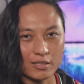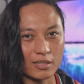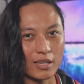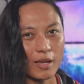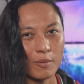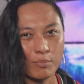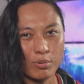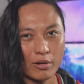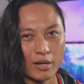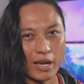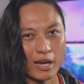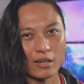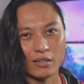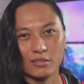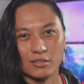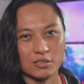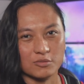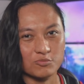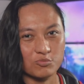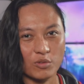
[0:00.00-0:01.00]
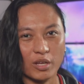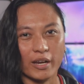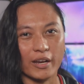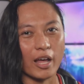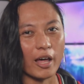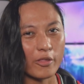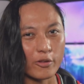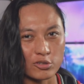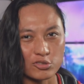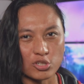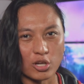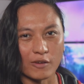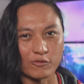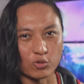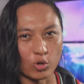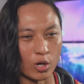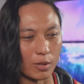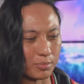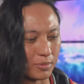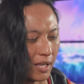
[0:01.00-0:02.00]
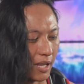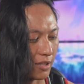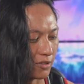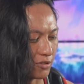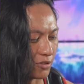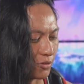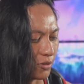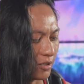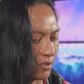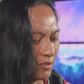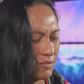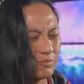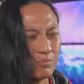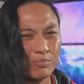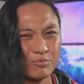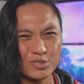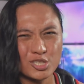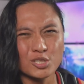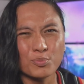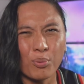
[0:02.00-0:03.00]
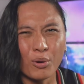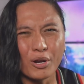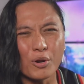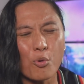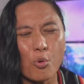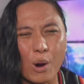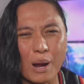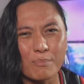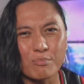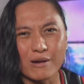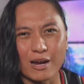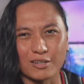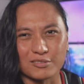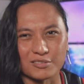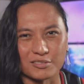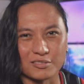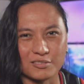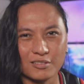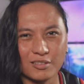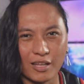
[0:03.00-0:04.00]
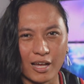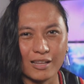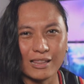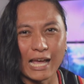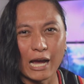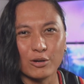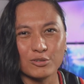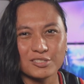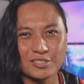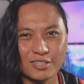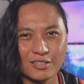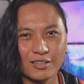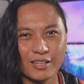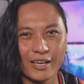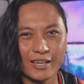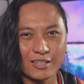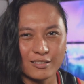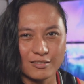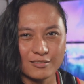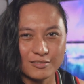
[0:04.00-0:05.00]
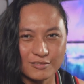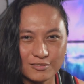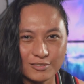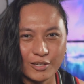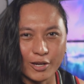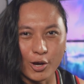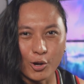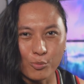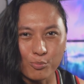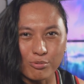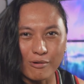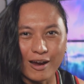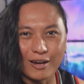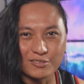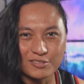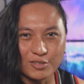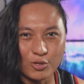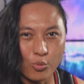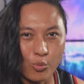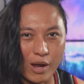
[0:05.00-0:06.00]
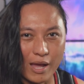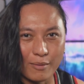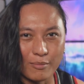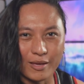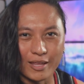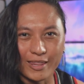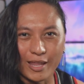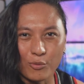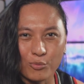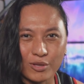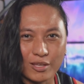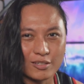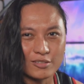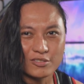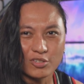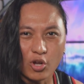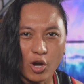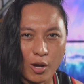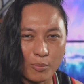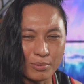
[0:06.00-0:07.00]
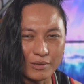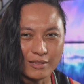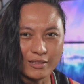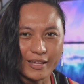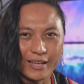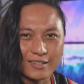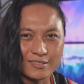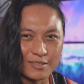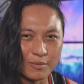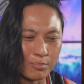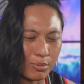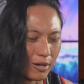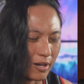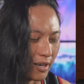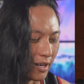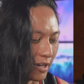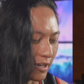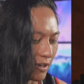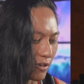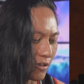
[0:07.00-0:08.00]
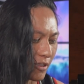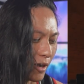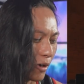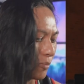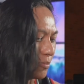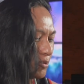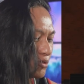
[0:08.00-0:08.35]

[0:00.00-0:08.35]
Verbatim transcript: can put out a, another software update to just put a web browser. Allow us to, like, you know, browse the web, and then we can just copy links and put it in here. That would be